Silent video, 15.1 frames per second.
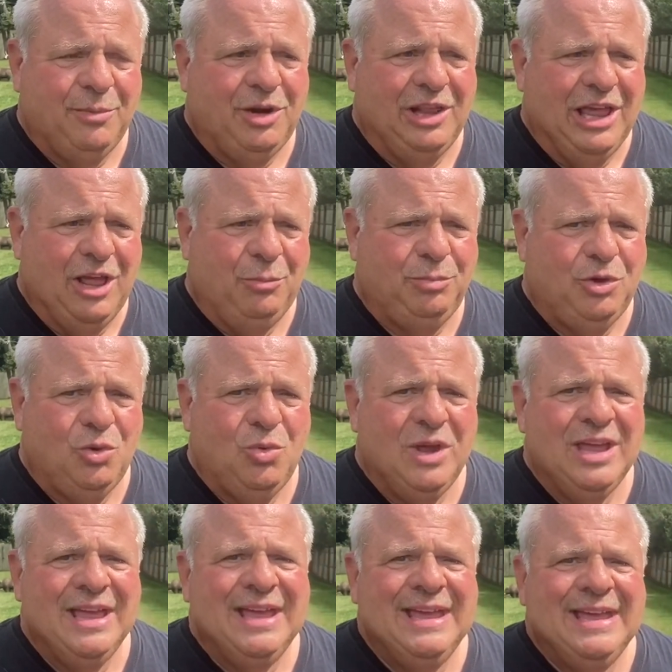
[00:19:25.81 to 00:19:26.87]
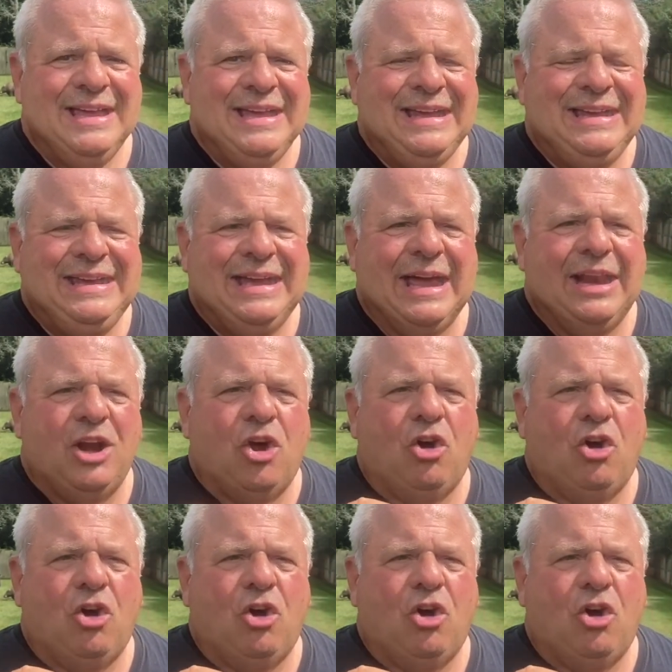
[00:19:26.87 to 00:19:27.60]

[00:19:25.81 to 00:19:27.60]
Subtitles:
It'll help you get